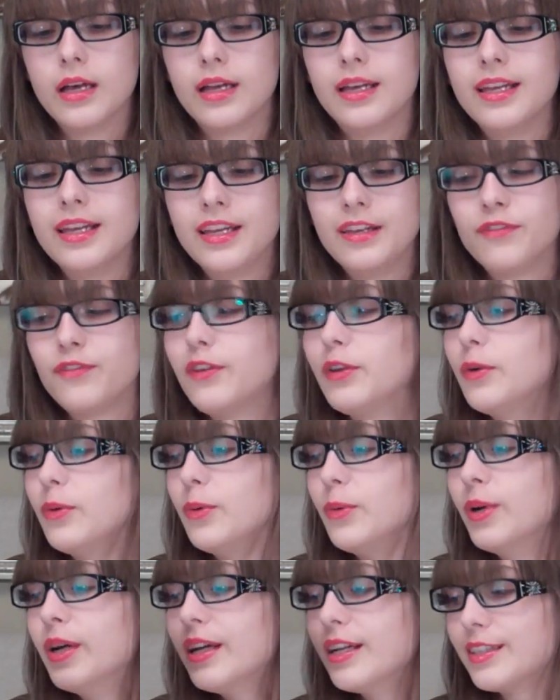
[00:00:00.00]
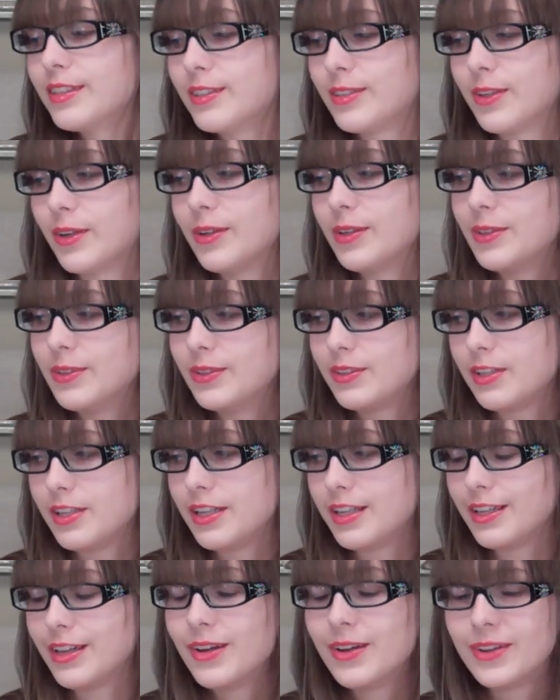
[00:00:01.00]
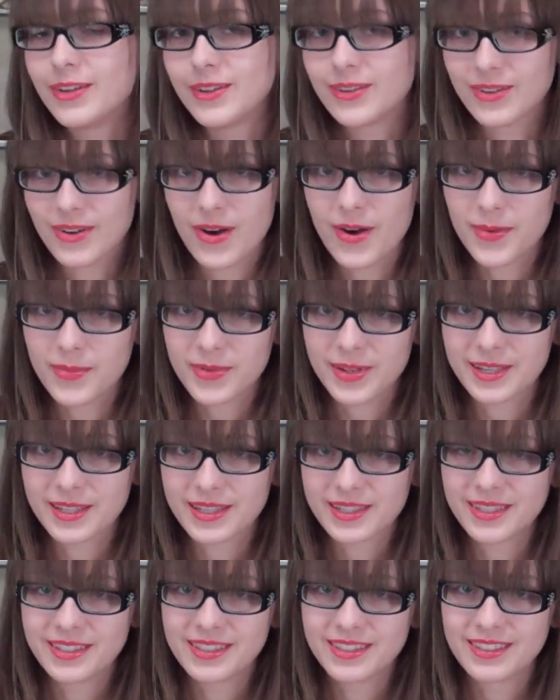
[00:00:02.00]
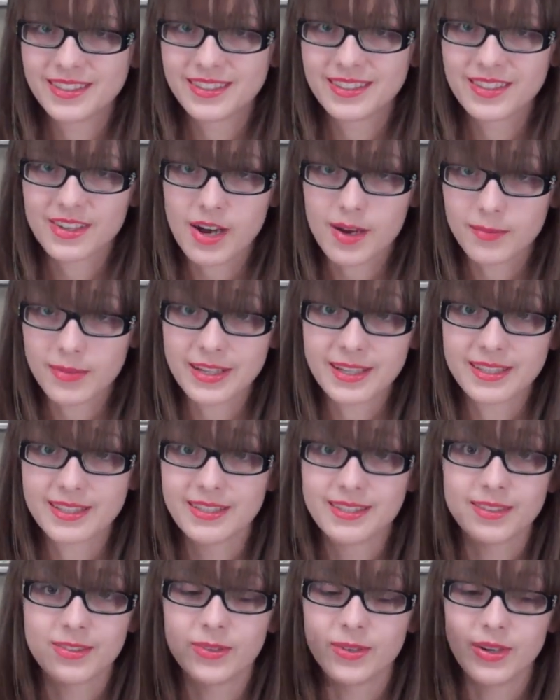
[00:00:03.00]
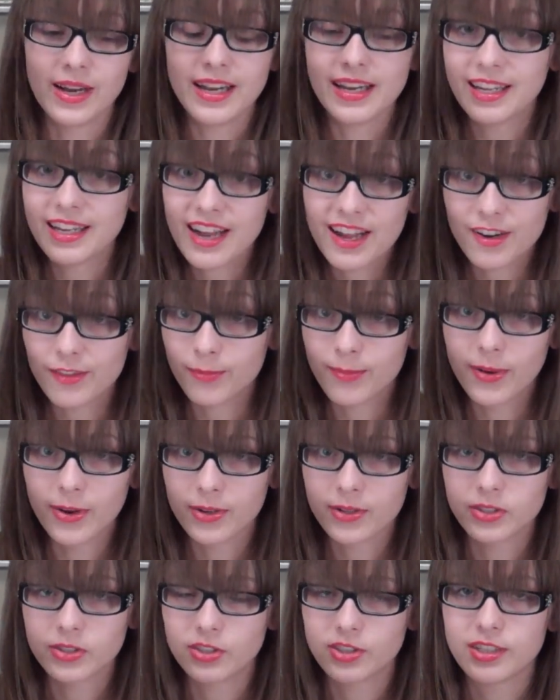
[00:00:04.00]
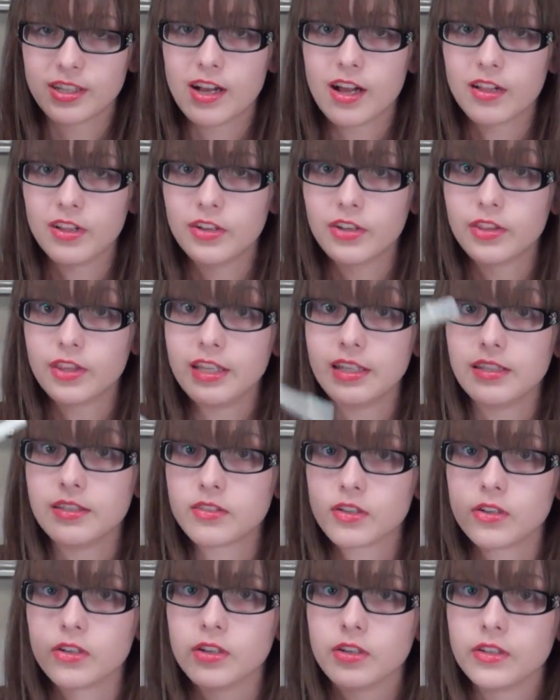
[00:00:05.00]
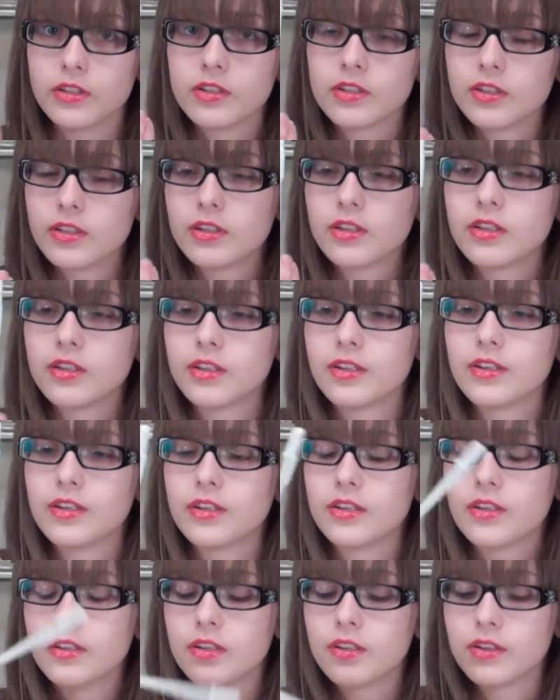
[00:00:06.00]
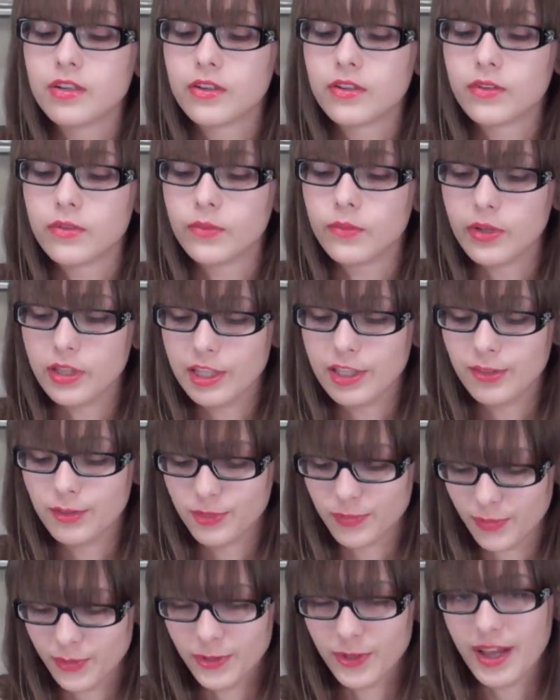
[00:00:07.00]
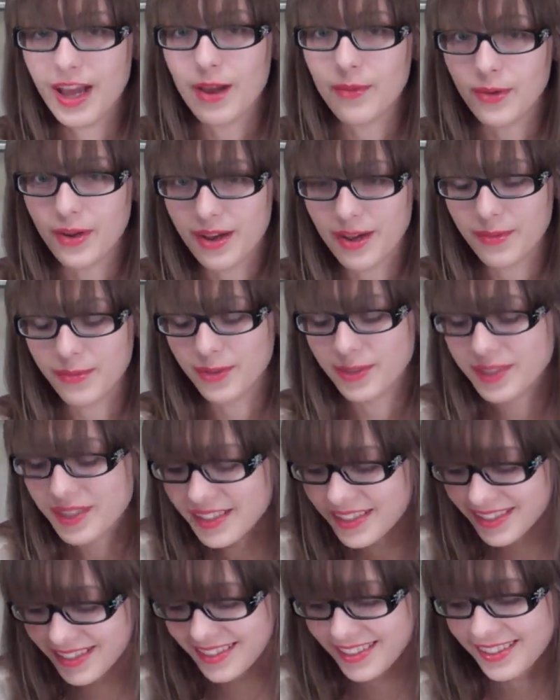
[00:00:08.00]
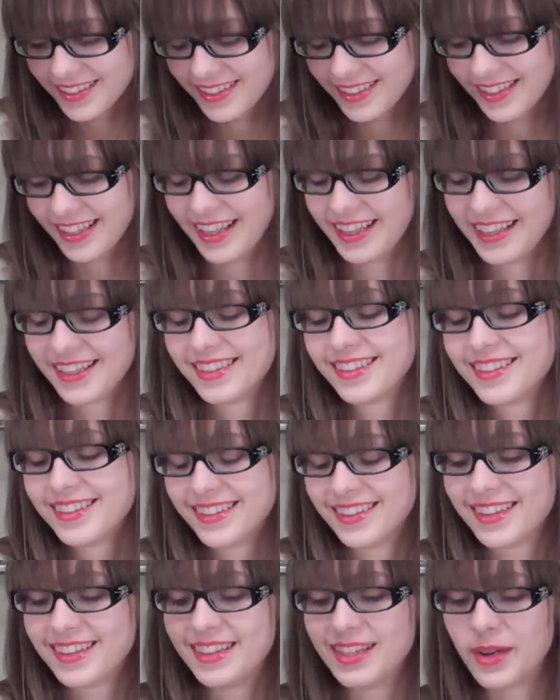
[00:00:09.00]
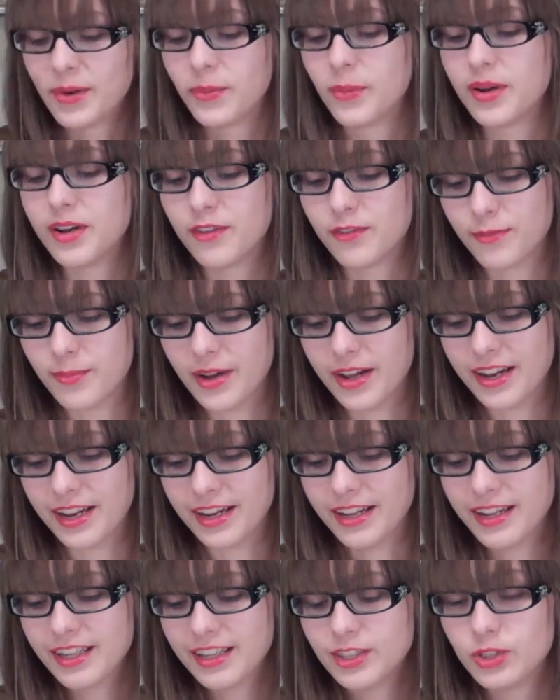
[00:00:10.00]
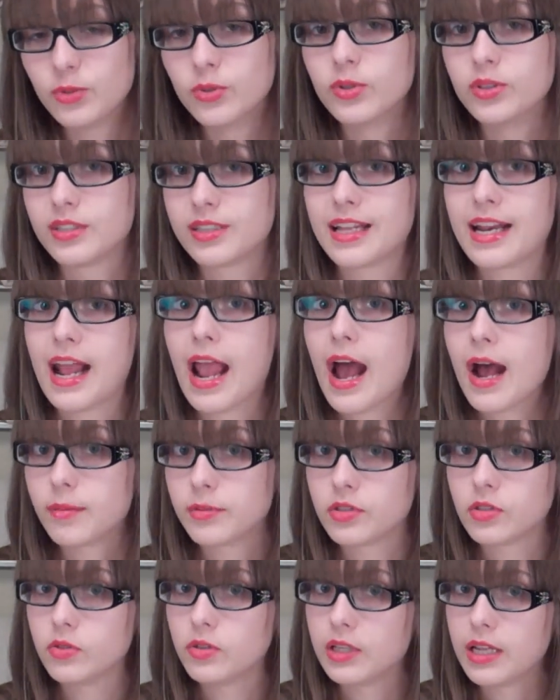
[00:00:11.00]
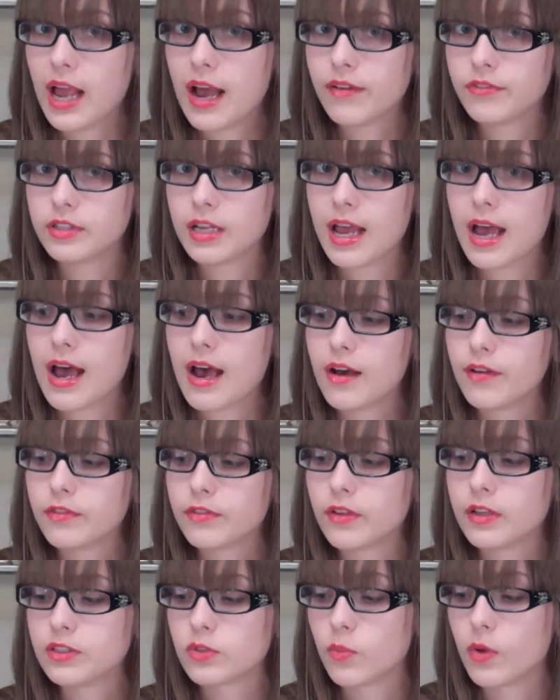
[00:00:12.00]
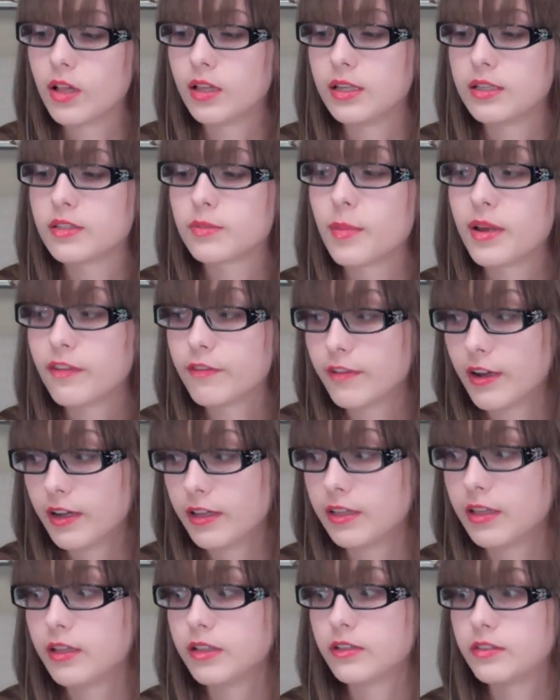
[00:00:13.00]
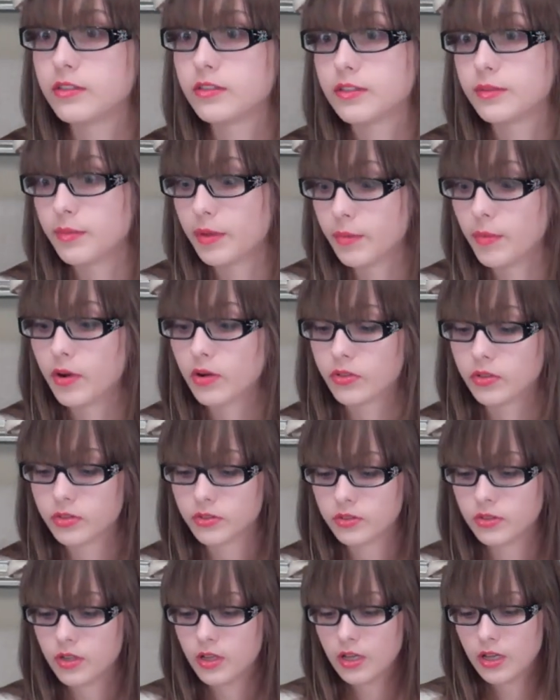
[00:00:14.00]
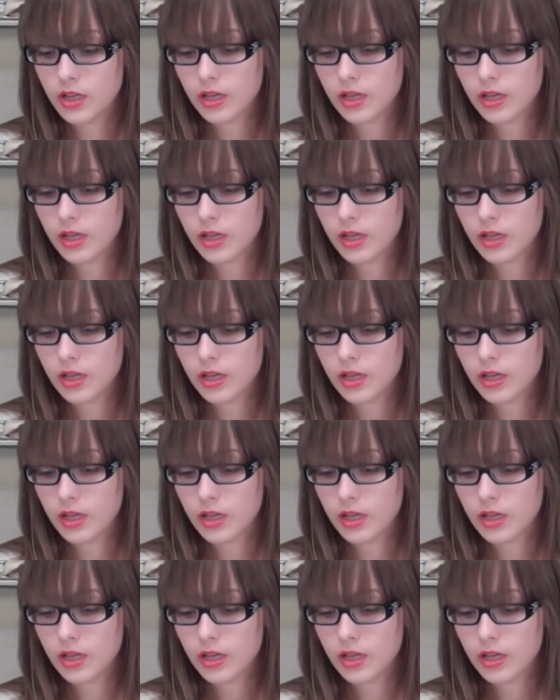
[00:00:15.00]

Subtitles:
if you start using Copics, or any kind of markers to color, these are really useful. I would, like, they're one of my tools that I absolutely have to have, as well as my fine liners and my markers.